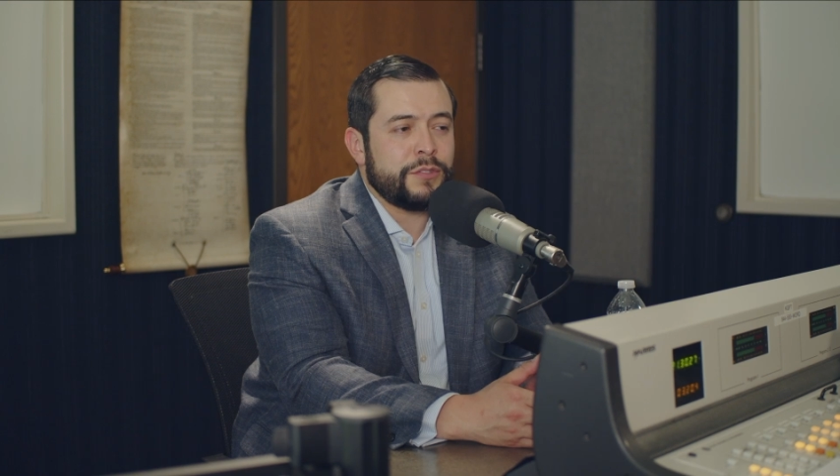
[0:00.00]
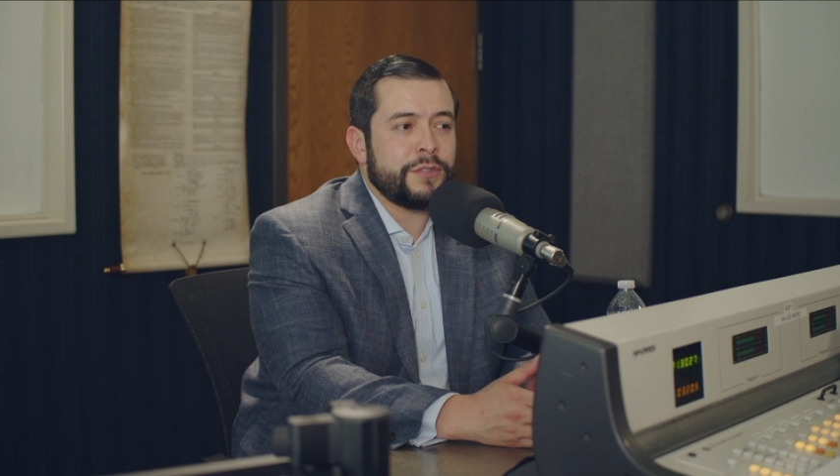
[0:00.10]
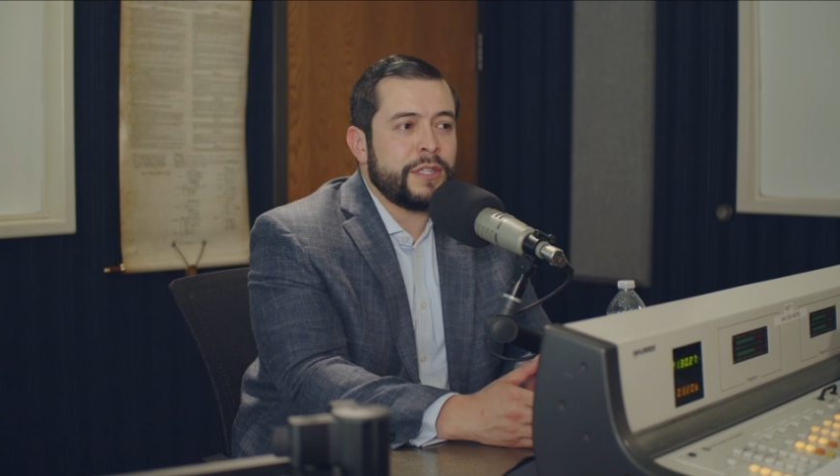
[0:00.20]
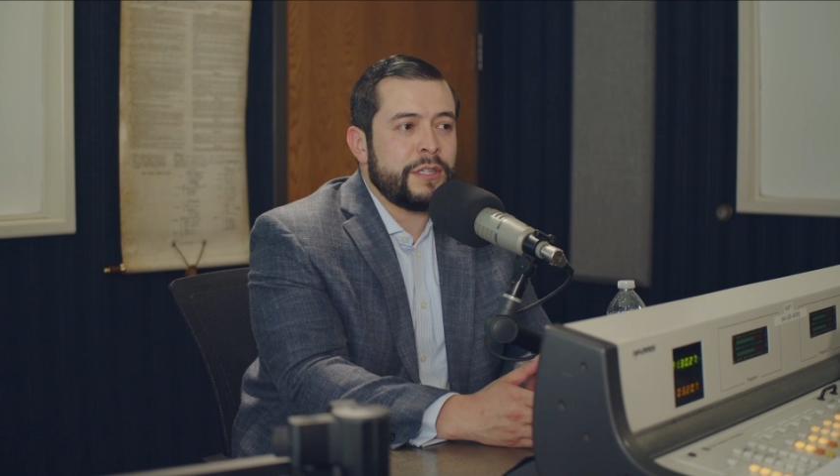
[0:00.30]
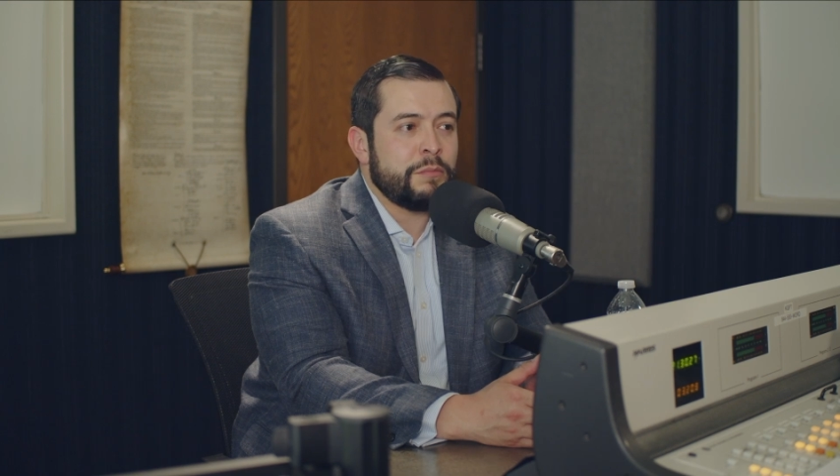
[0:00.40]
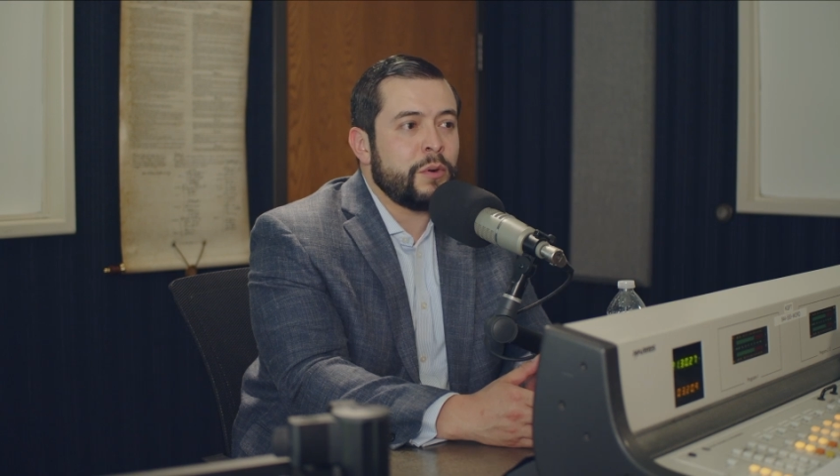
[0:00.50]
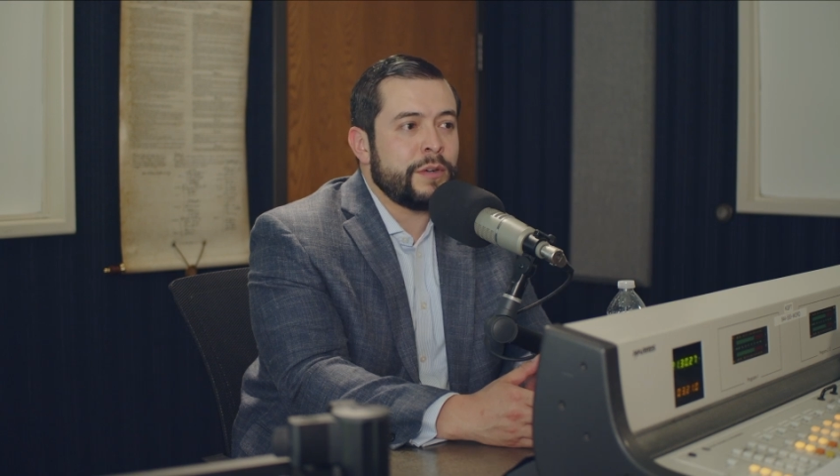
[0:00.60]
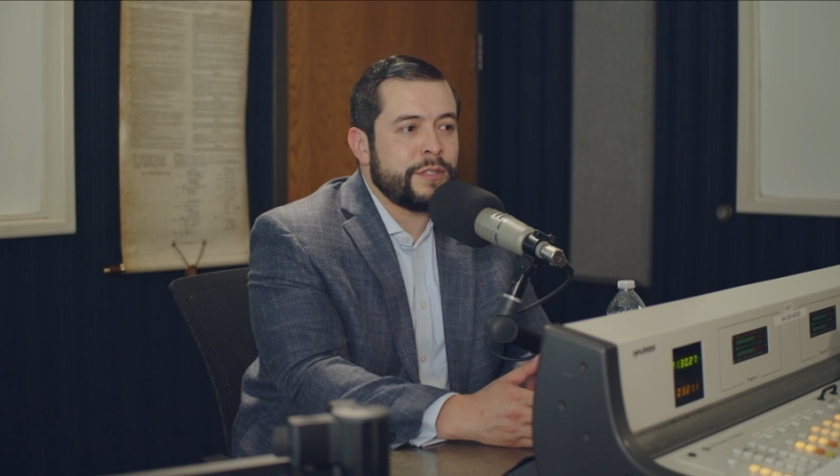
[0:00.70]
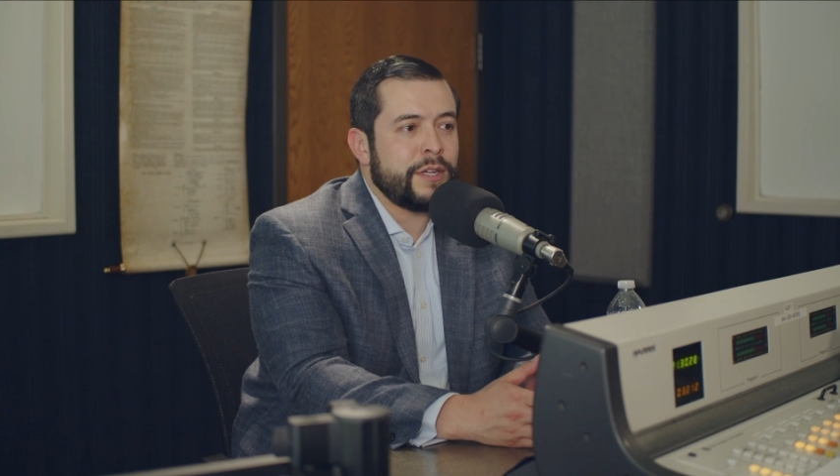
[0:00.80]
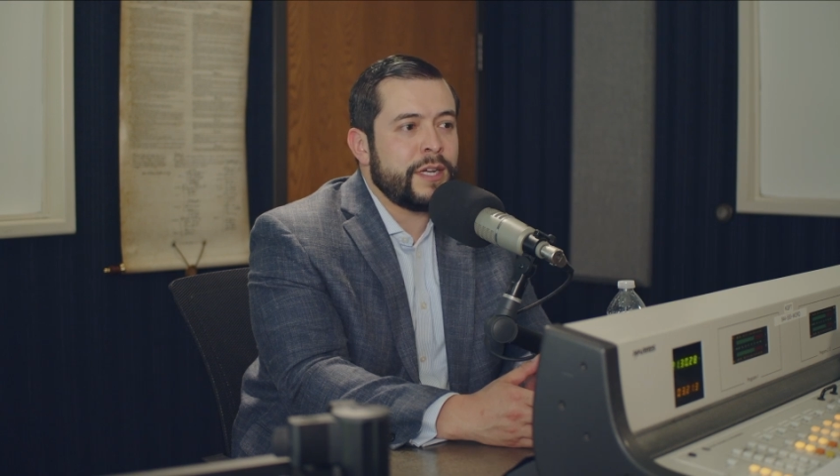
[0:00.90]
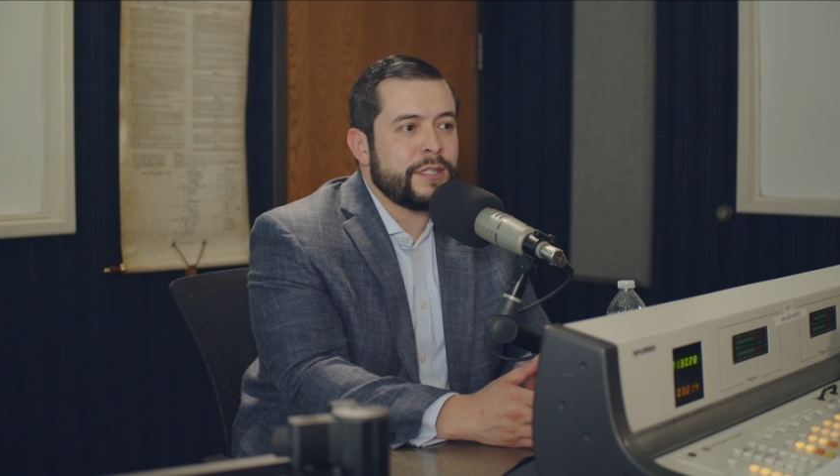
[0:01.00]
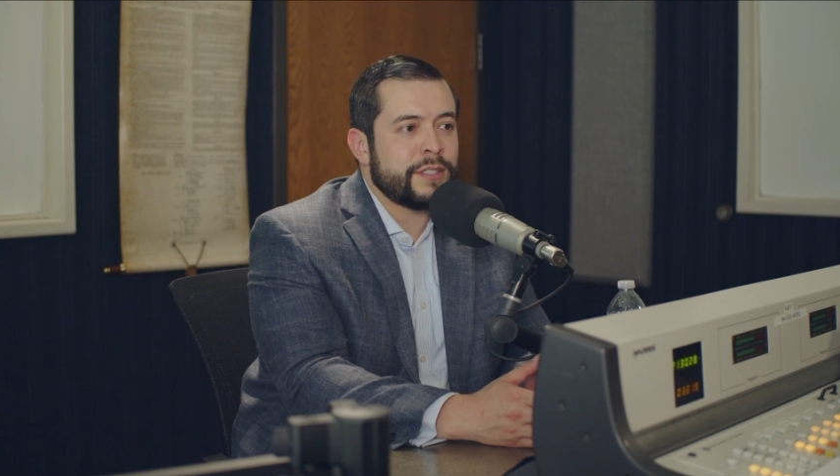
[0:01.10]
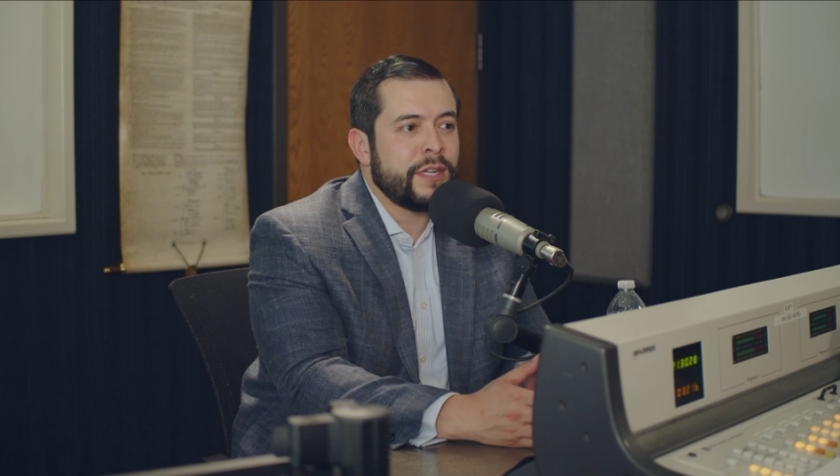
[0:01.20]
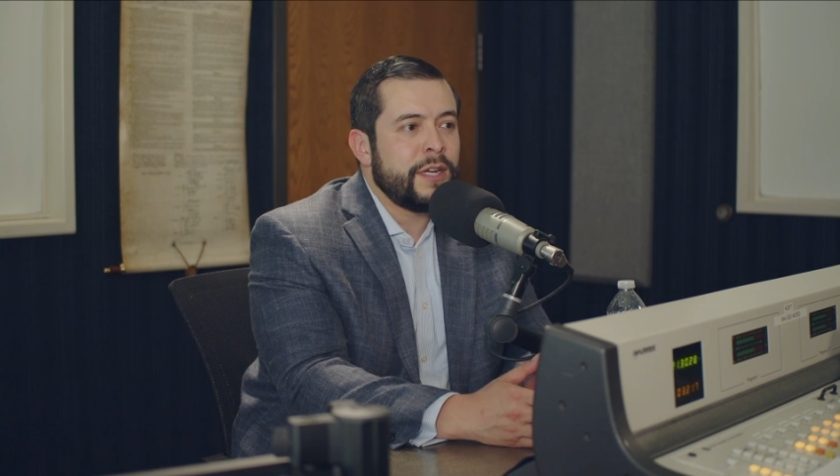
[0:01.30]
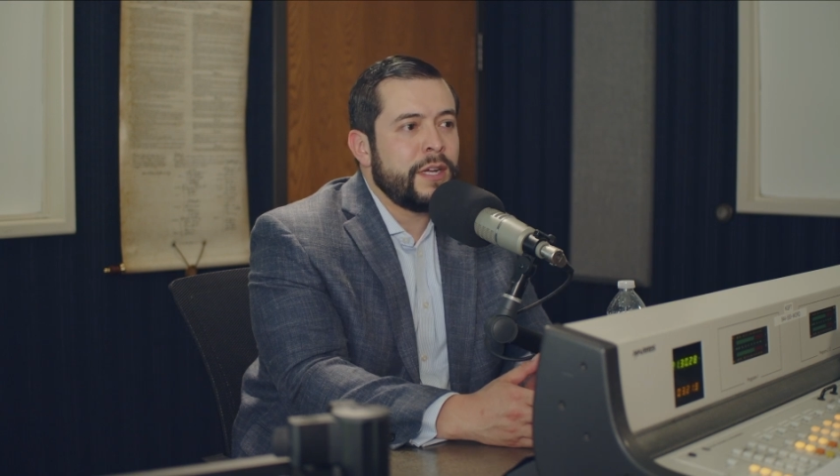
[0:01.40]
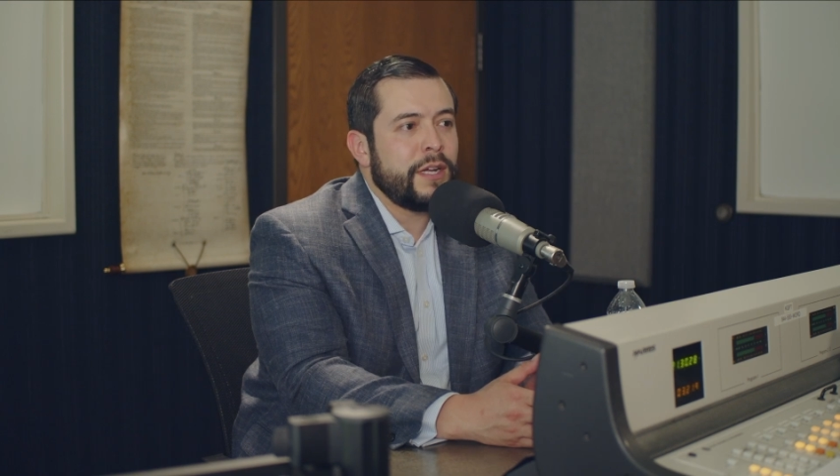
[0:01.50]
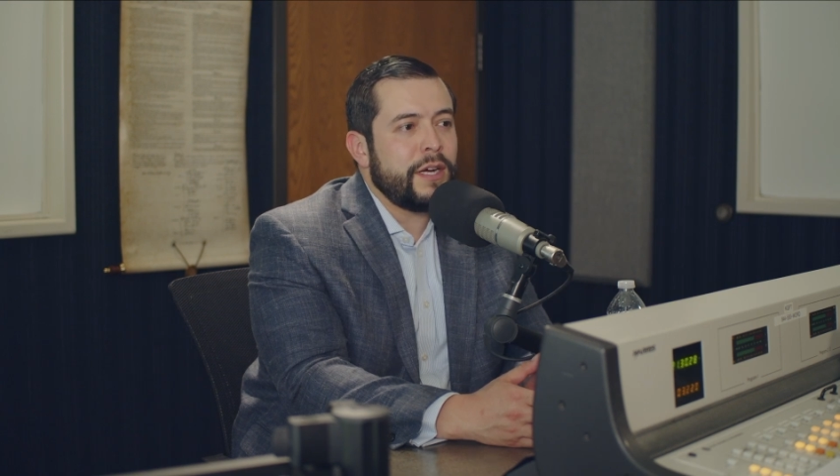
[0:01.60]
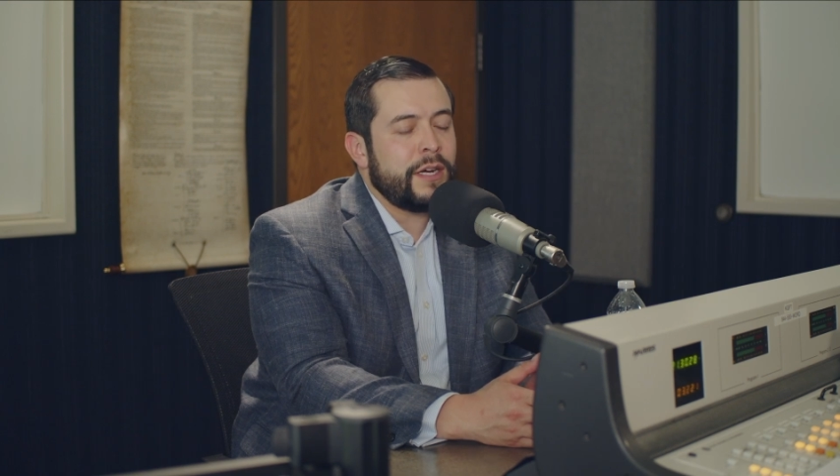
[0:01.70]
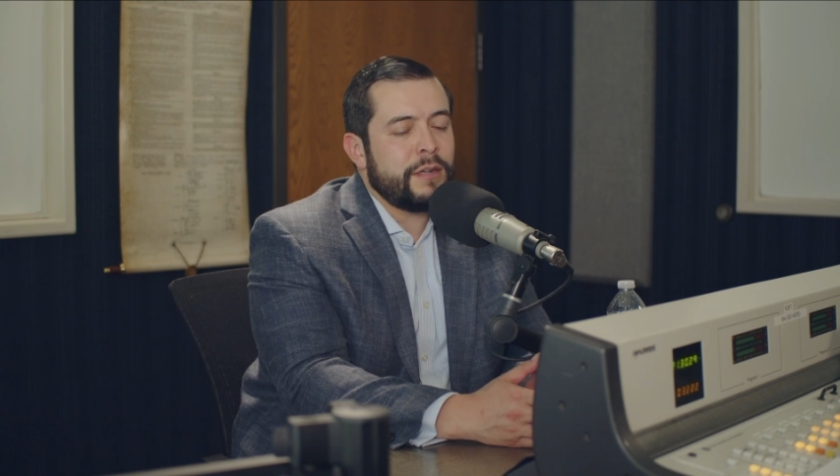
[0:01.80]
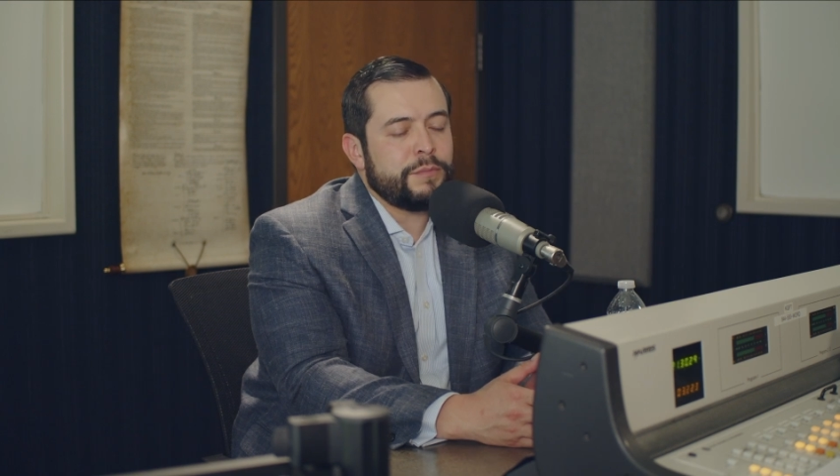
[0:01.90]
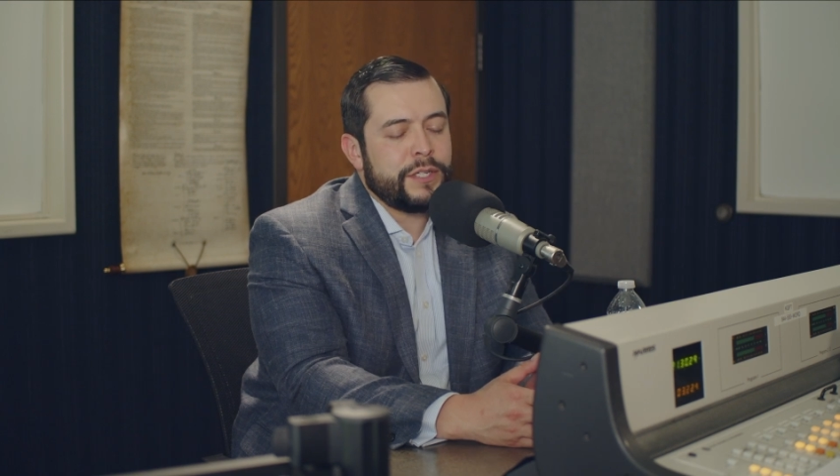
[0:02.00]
was really important to us. Mm-hmm.